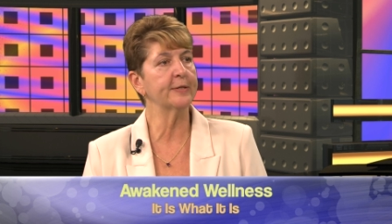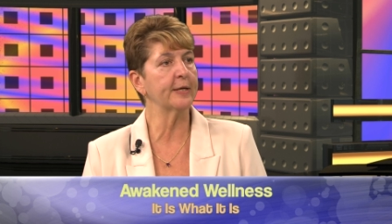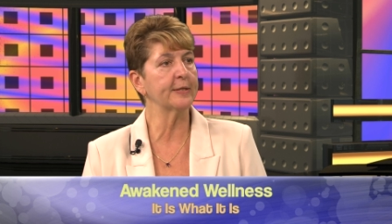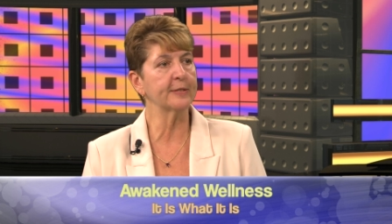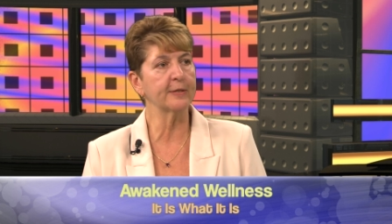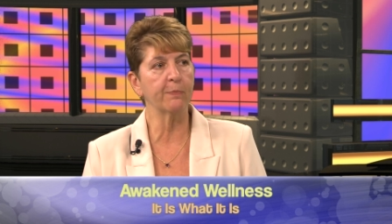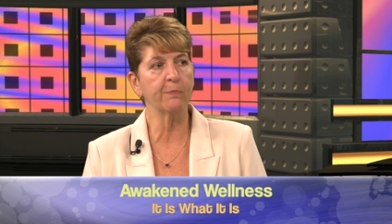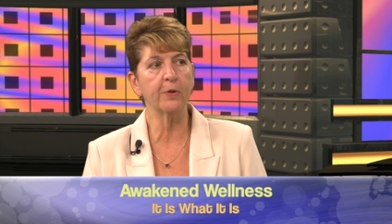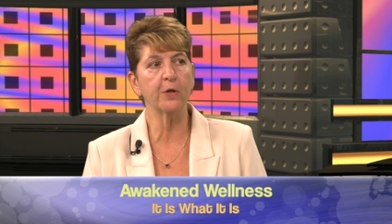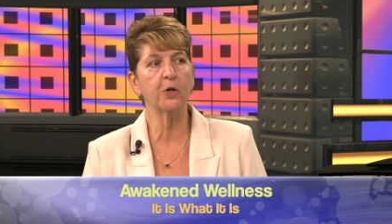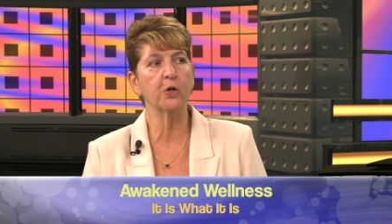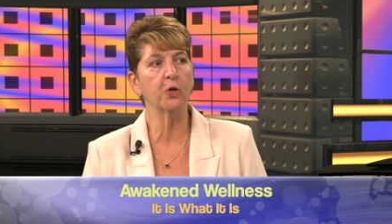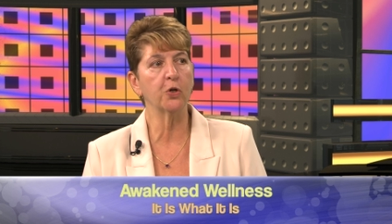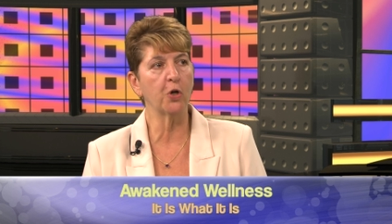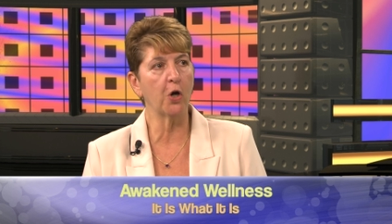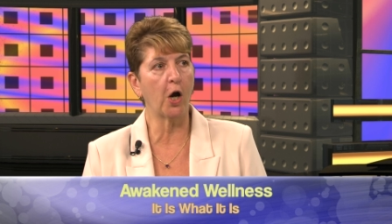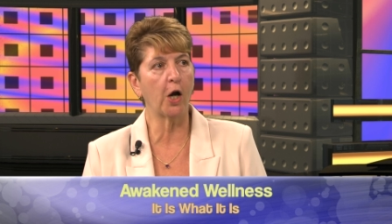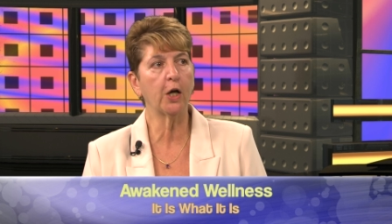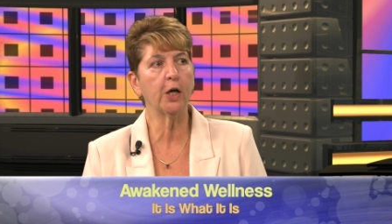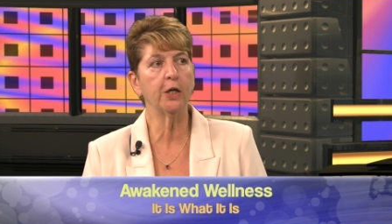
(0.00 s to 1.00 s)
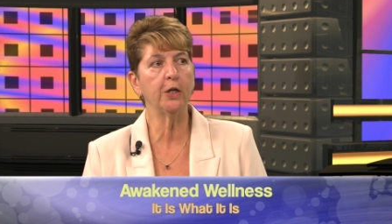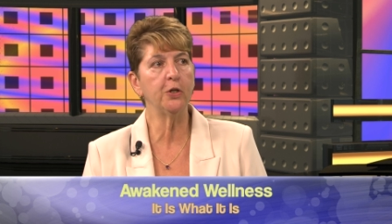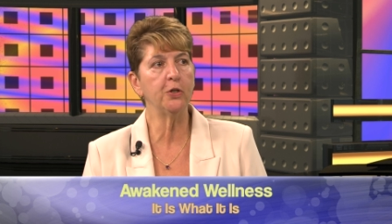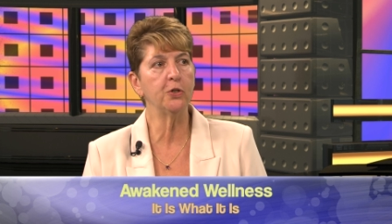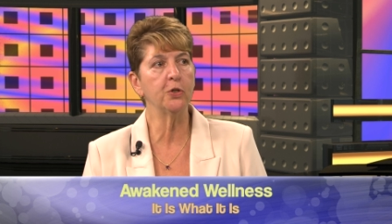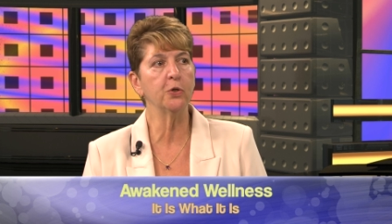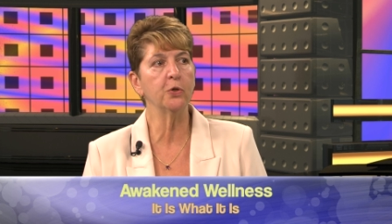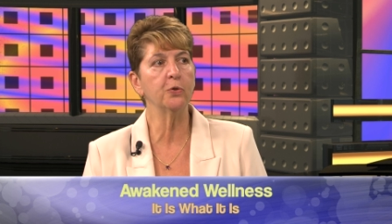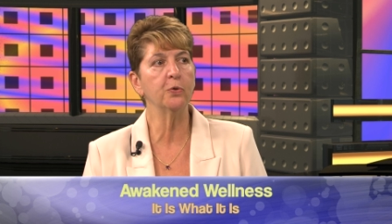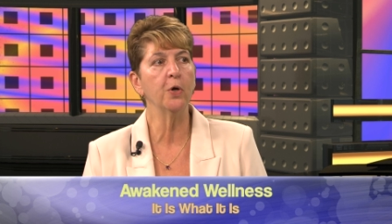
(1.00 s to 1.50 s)
That's something you're not going to
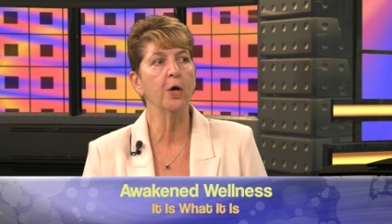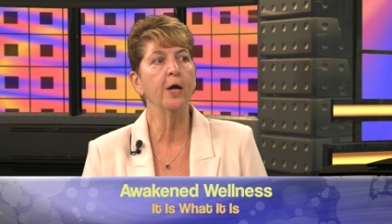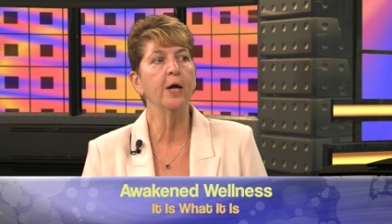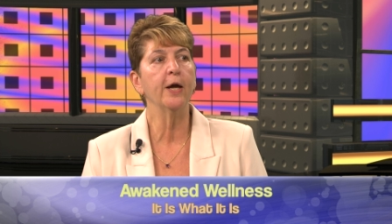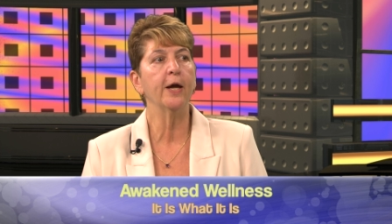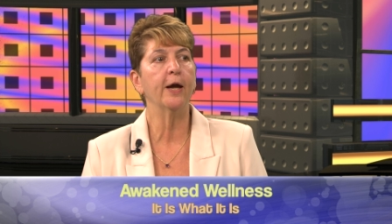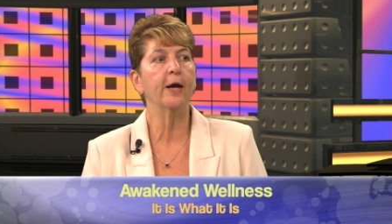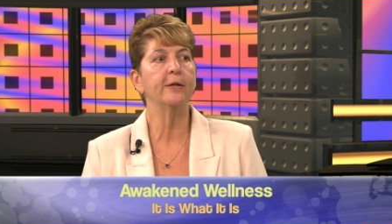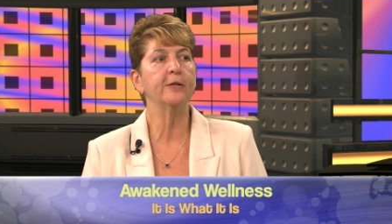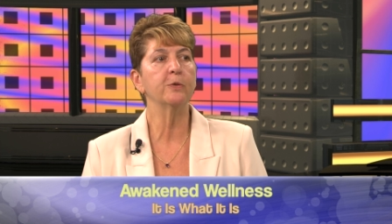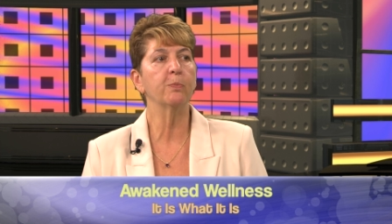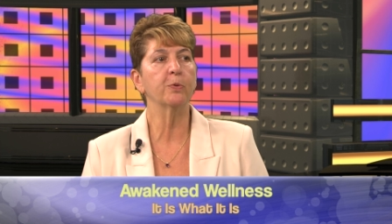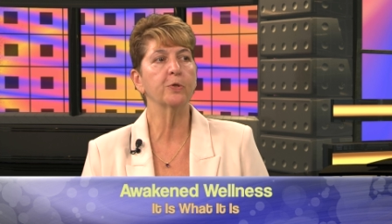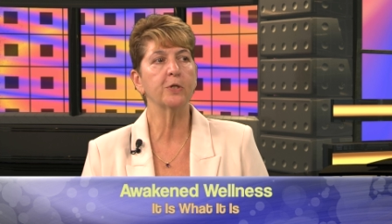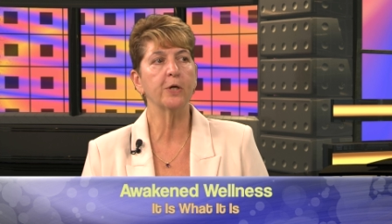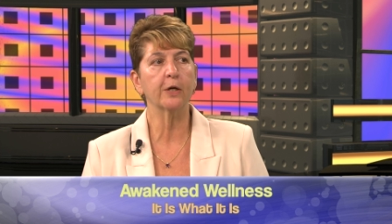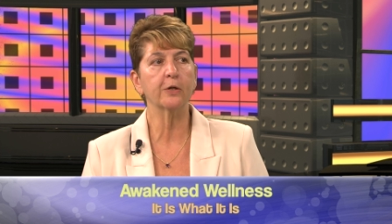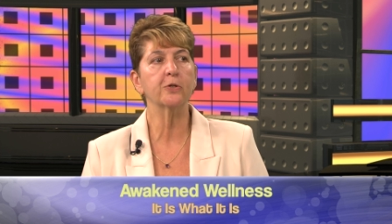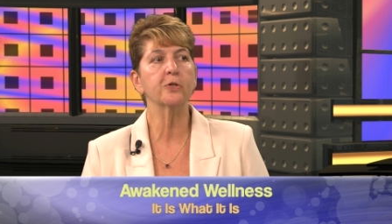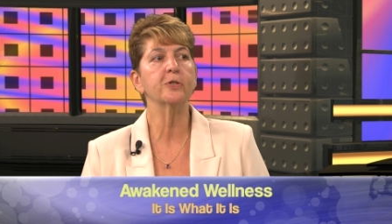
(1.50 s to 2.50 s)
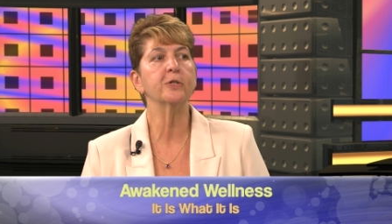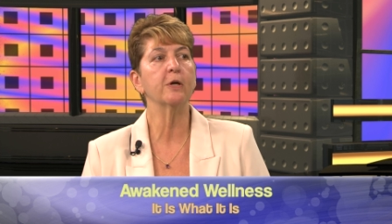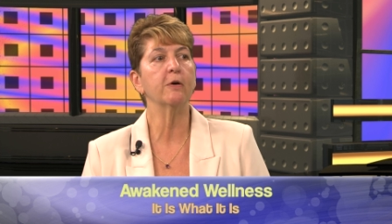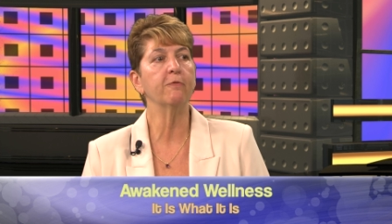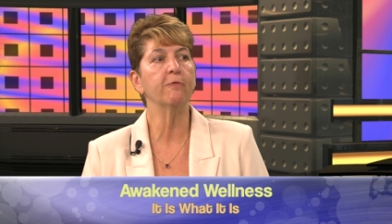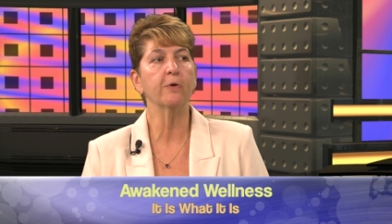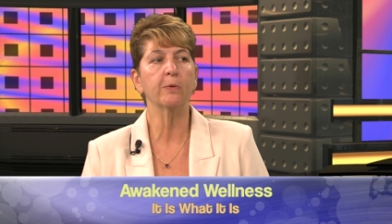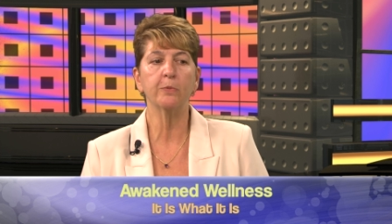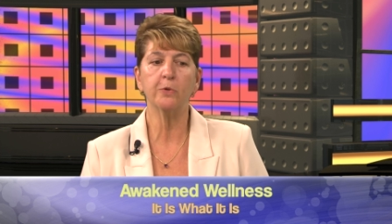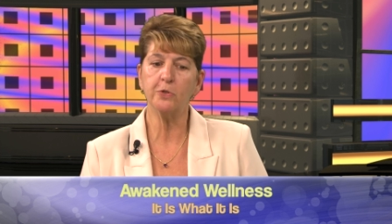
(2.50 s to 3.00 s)
do. And to protect
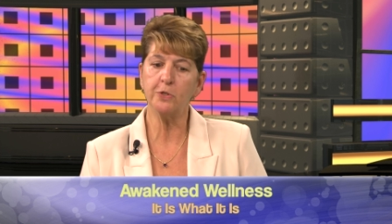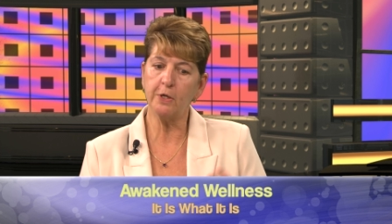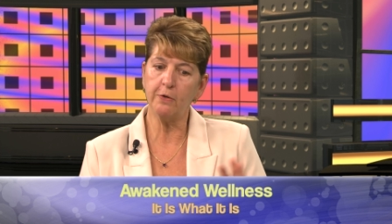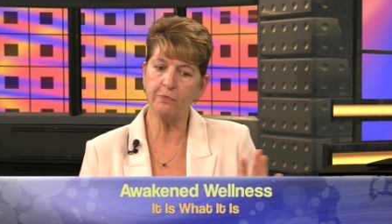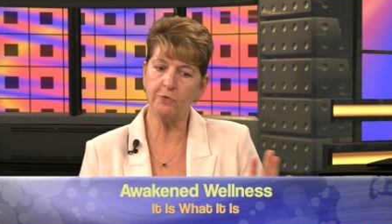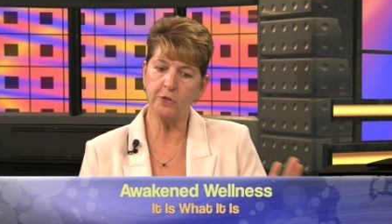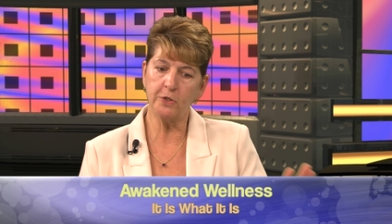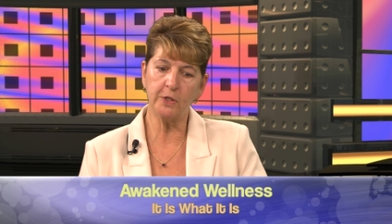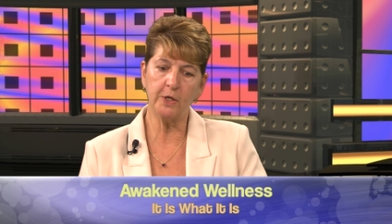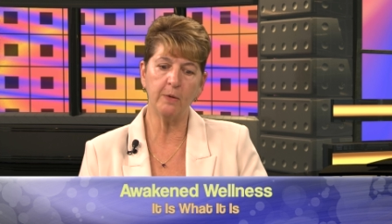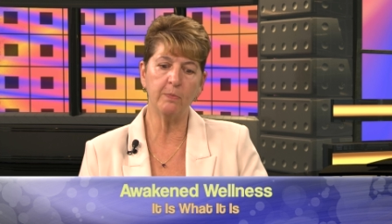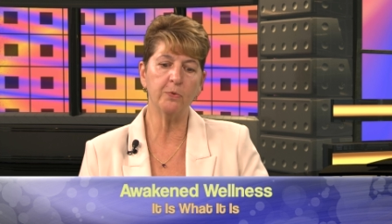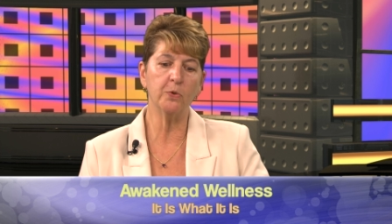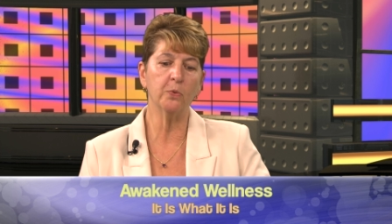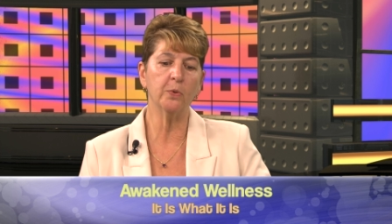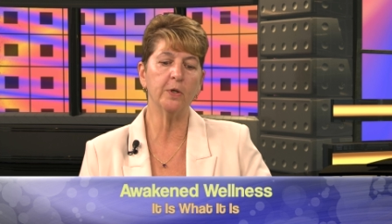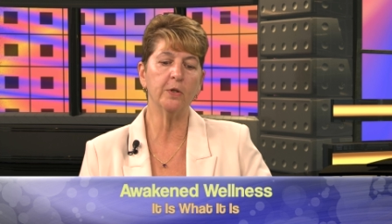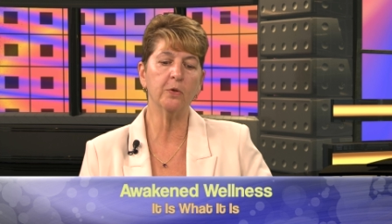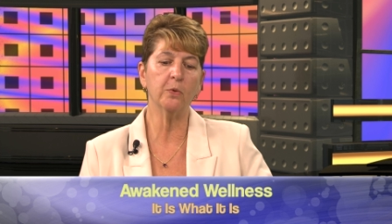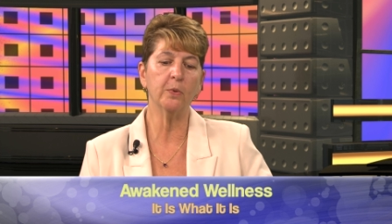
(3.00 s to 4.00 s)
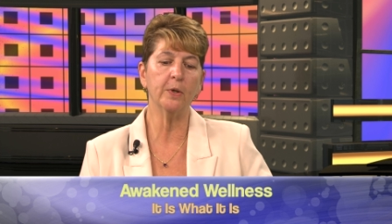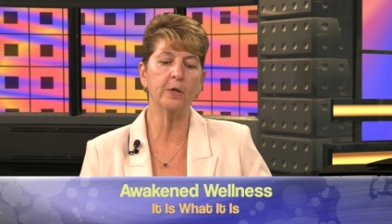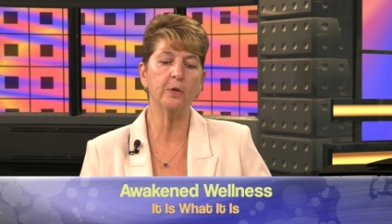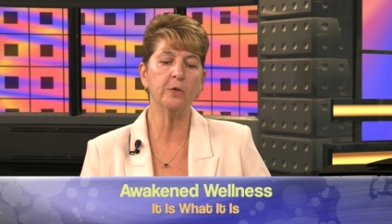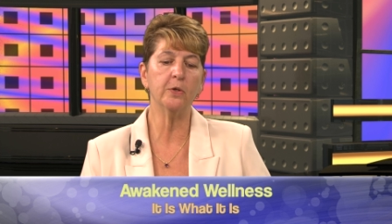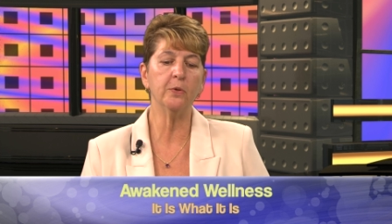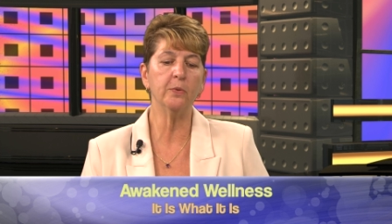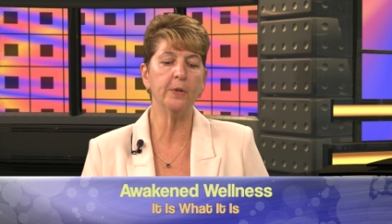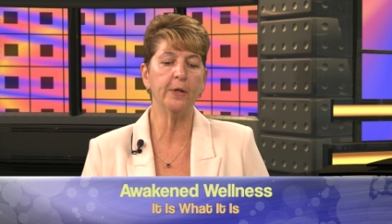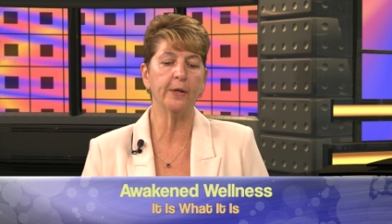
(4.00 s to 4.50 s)
yourself from yourself, just keep doing it the way
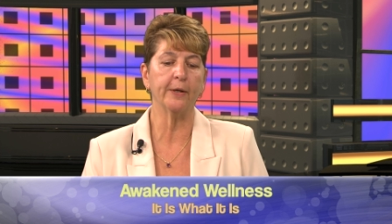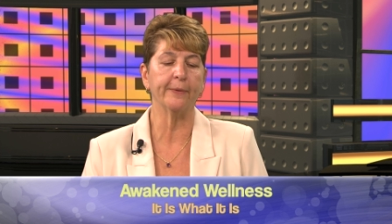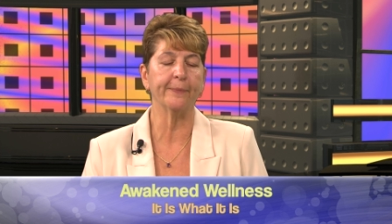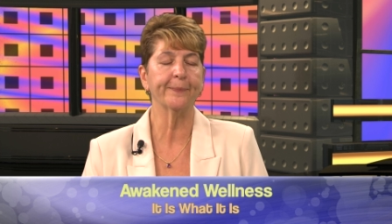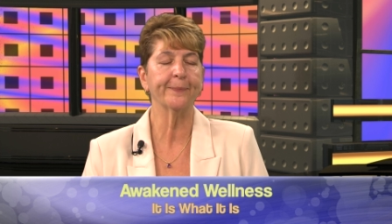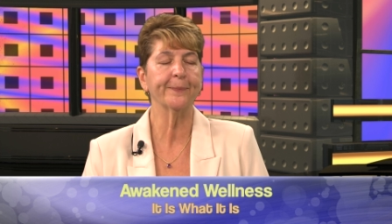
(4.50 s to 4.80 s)
you're doing it.